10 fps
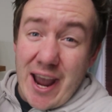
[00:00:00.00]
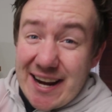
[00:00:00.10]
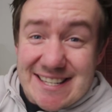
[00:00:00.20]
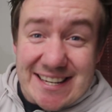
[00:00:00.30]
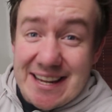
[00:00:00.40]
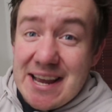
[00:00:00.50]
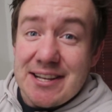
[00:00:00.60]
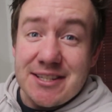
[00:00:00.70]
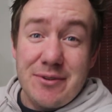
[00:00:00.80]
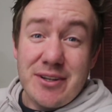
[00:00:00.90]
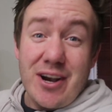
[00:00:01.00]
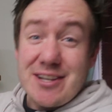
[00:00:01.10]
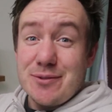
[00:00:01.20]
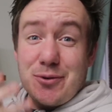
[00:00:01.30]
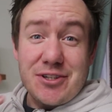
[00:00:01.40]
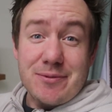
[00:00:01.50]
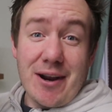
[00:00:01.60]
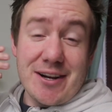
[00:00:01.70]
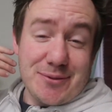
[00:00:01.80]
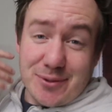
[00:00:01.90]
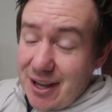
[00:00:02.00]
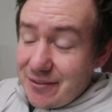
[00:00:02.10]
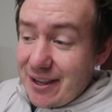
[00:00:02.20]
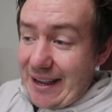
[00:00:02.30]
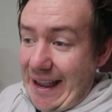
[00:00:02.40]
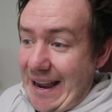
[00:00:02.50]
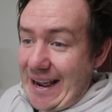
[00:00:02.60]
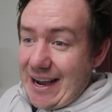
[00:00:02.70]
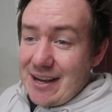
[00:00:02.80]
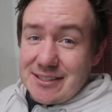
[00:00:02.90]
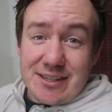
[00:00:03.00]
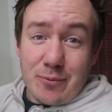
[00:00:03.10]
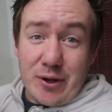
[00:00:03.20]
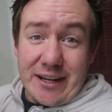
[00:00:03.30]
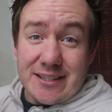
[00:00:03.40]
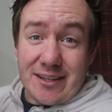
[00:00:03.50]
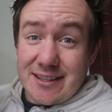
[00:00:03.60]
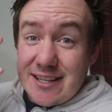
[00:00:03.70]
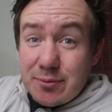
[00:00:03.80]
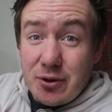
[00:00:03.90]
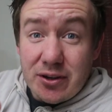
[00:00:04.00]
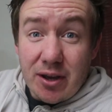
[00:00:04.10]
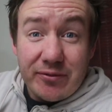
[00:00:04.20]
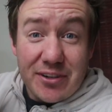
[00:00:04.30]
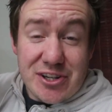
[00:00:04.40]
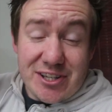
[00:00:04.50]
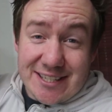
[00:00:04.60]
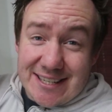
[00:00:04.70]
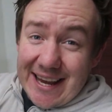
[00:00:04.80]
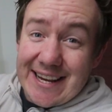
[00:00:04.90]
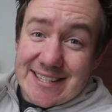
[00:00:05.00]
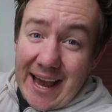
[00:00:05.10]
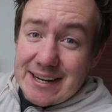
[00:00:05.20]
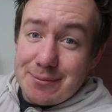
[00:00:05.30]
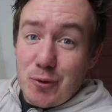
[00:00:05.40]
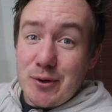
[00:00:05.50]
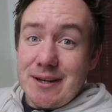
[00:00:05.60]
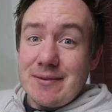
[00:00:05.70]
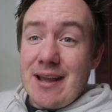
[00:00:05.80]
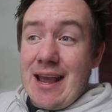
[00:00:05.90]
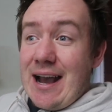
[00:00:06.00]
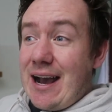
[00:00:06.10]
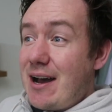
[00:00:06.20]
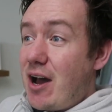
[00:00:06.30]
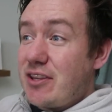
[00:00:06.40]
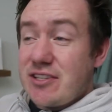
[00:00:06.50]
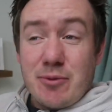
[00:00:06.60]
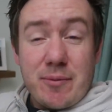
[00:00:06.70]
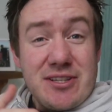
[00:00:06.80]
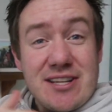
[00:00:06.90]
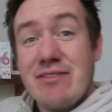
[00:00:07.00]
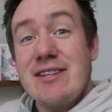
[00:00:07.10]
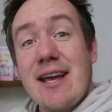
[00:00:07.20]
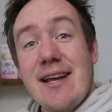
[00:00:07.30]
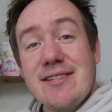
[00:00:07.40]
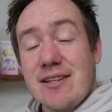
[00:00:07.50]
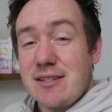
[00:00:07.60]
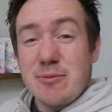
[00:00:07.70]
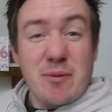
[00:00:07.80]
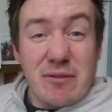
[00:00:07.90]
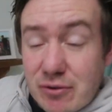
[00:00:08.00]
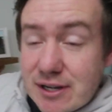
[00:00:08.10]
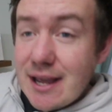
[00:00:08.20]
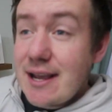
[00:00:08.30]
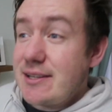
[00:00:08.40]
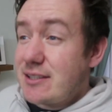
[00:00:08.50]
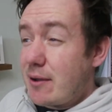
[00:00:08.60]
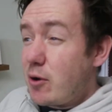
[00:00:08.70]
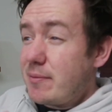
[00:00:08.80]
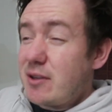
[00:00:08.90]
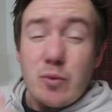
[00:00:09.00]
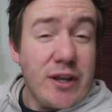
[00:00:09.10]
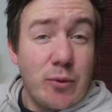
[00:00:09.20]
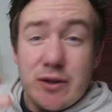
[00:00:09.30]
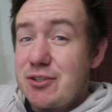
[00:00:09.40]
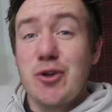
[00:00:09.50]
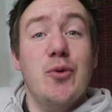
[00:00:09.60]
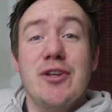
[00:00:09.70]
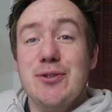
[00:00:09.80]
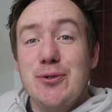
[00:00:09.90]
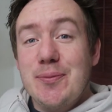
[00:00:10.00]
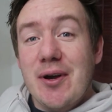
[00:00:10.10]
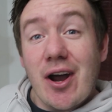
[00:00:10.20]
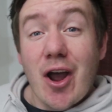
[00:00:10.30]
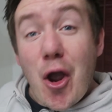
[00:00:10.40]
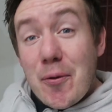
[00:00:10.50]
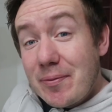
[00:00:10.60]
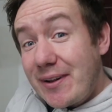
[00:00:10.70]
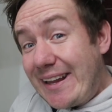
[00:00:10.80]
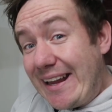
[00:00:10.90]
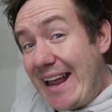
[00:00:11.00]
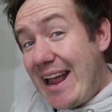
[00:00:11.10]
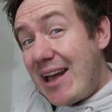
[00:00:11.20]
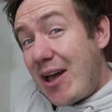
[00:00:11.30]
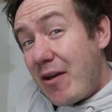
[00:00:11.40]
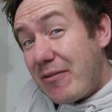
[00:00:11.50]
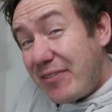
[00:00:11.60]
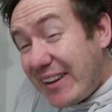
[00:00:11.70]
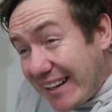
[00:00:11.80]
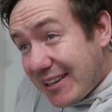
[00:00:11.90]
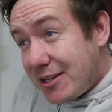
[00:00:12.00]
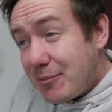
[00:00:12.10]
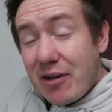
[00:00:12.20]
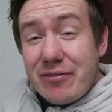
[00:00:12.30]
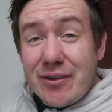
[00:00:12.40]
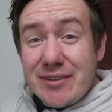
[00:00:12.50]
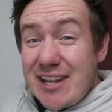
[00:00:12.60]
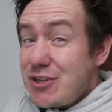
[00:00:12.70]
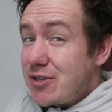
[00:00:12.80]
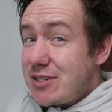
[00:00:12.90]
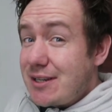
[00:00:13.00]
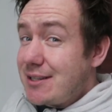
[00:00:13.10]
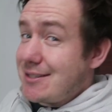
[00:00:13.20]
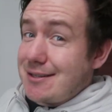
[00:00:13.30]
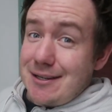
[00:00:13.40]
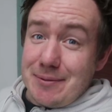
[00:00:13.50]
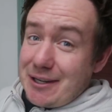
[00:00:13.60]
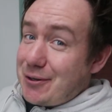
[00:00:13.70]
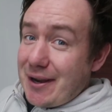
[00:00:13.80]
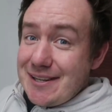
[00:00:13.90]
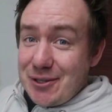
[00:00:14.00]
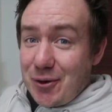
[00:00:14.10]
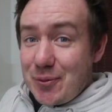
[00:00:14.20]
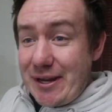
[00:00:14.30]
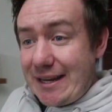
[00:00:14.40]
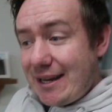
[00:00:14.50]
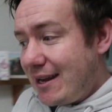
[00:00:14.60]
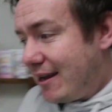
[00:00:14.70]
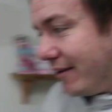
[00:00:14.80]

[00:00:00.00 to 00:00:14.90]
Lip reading: will hate it. Some of you guys that watch the Barrys will love it. Some weeks like this one, I'm finishing it today, Saturday morning. Others might be 7 days, others might be 3 days. There might be a week where there's not one at all, but I hopefully think you might have found it interesting. It's certainly been a crazy old week.